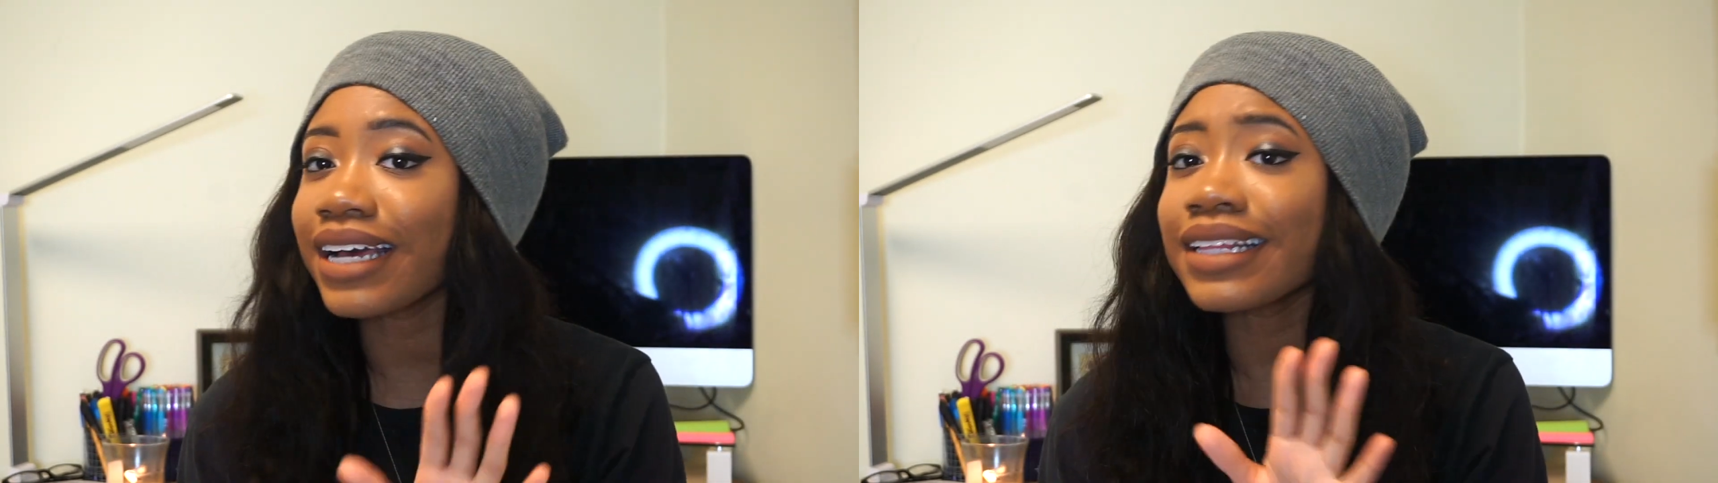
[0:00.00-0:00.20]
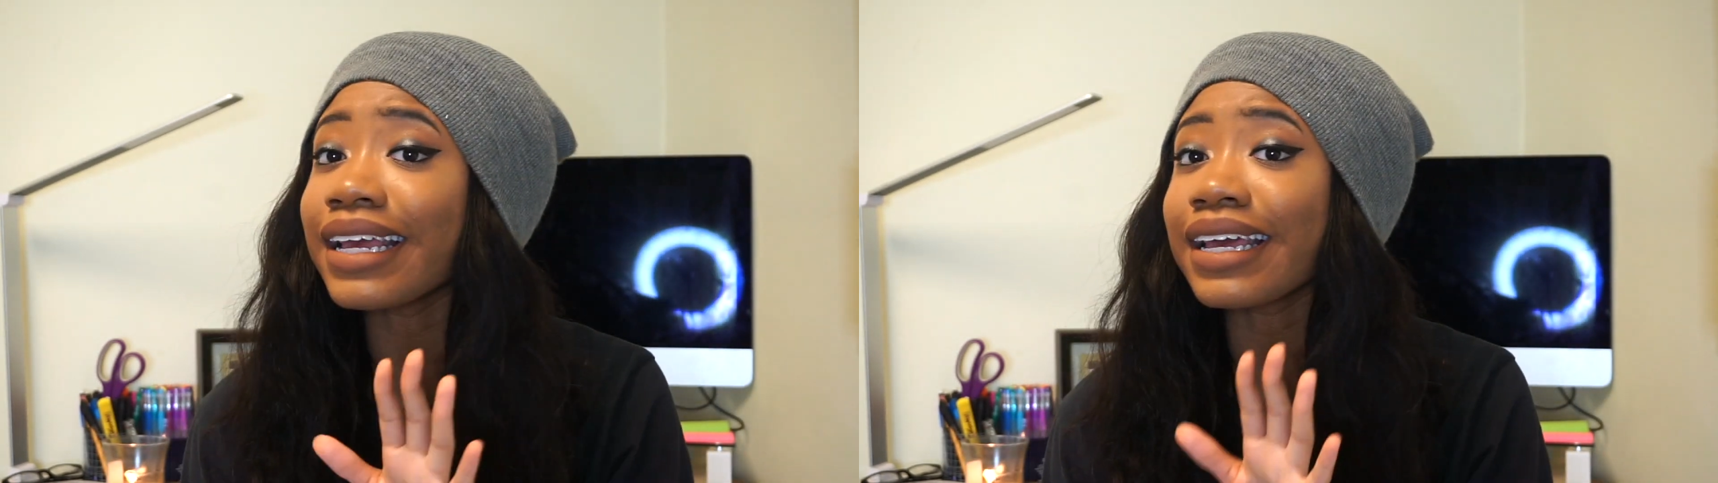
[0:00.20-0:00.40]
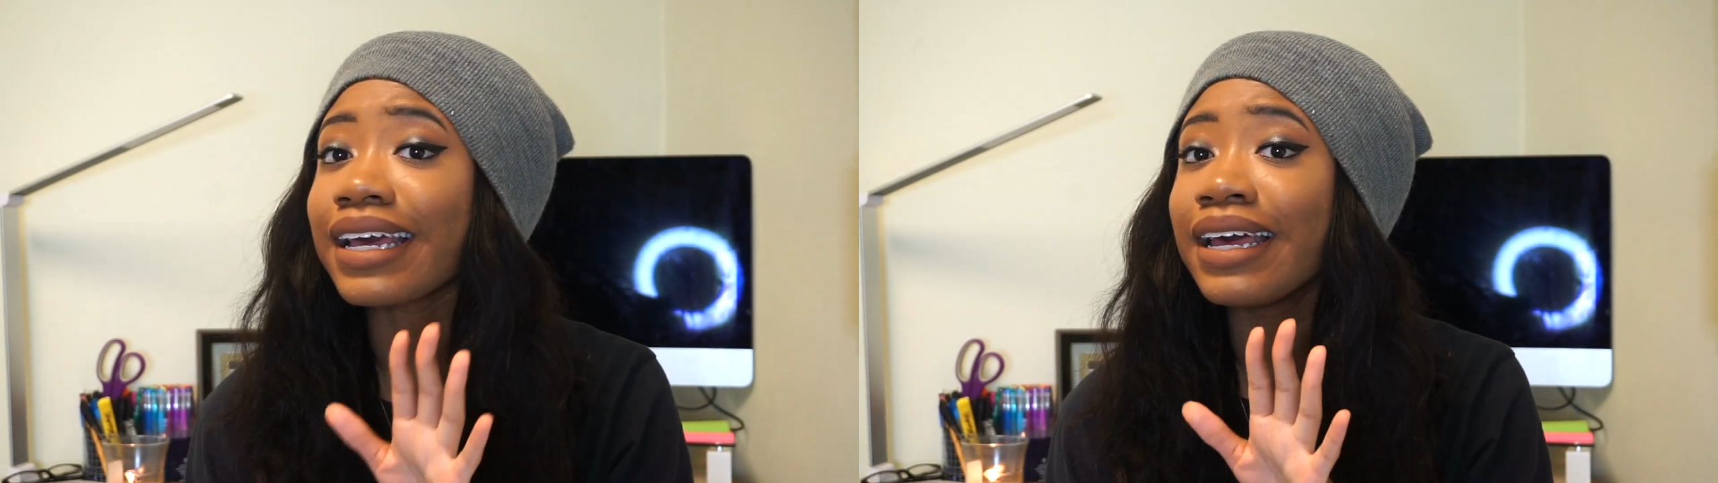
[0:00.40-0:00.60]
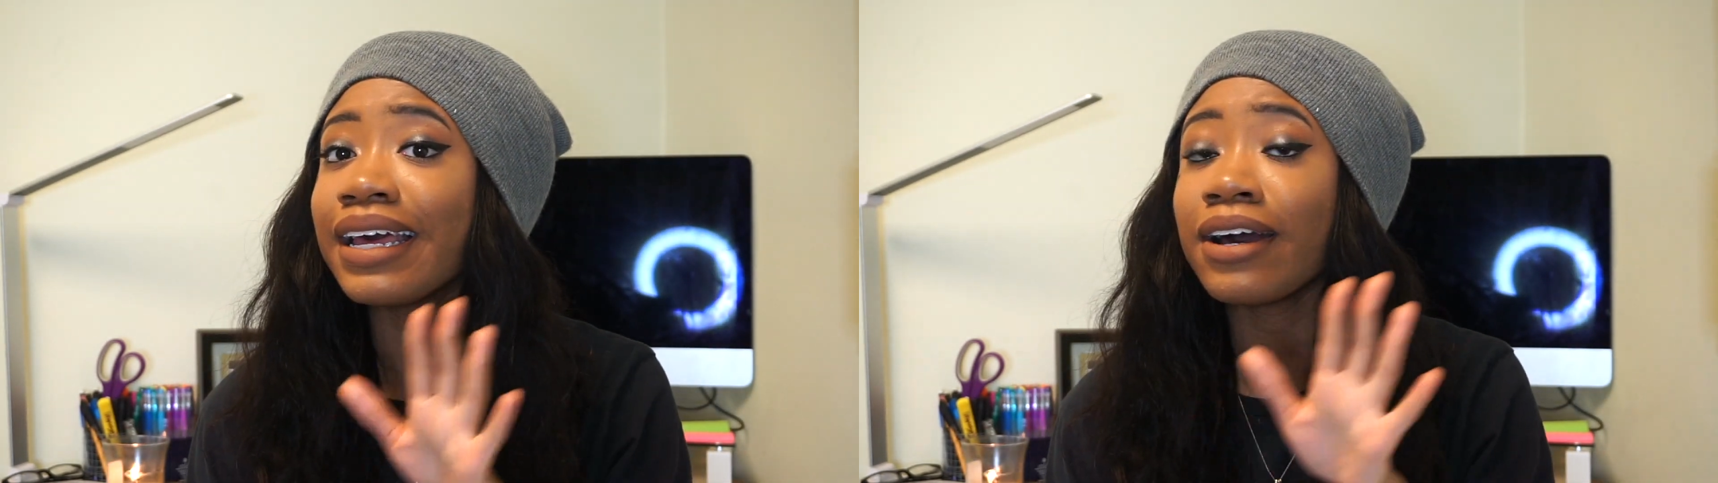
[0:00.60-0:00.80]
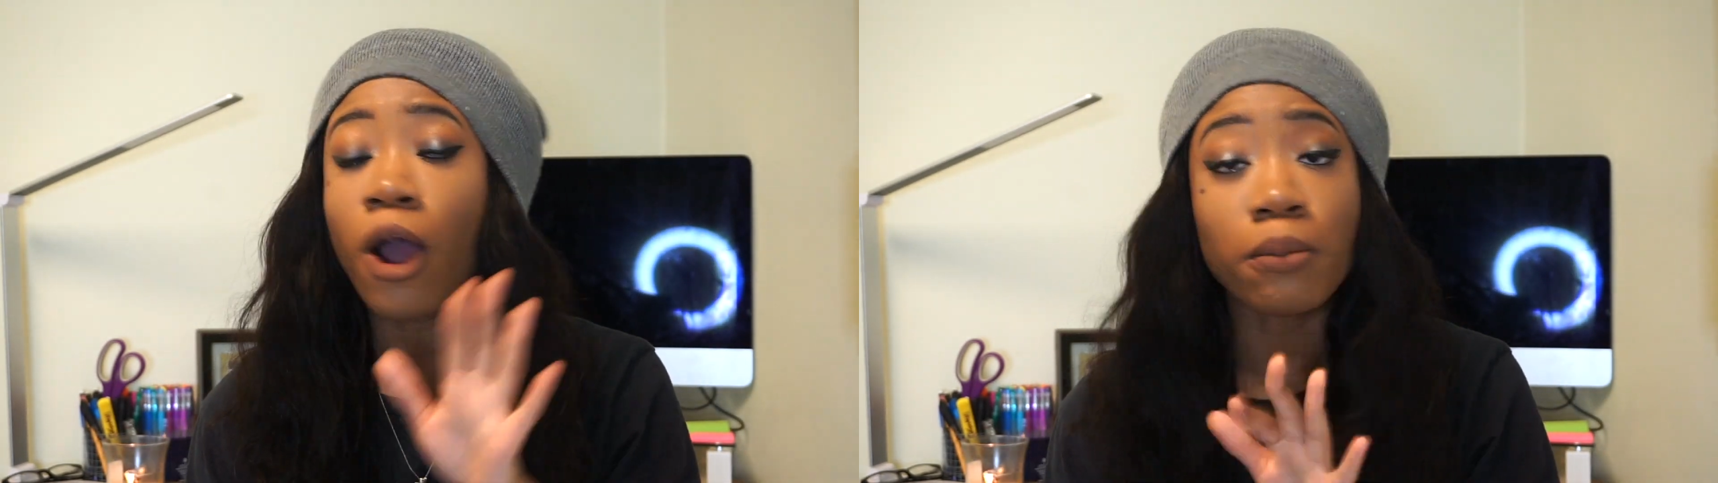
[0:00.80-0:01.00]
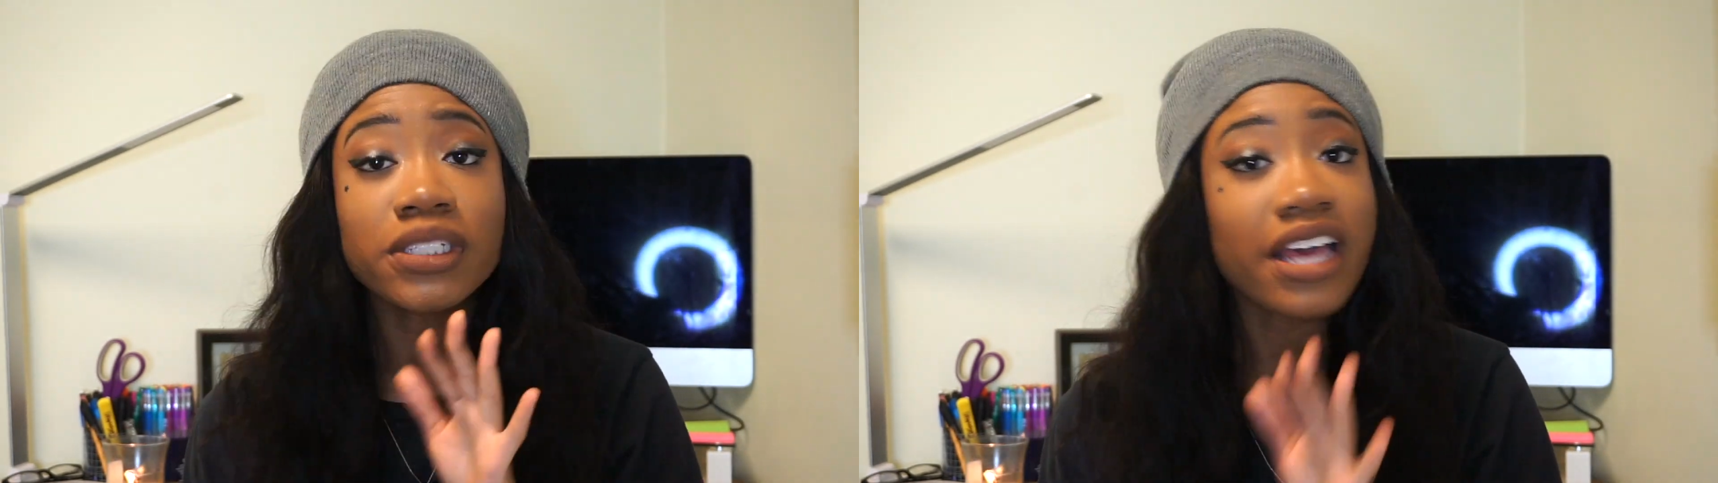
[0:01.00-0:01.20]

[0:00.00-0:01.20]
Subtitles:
I think almost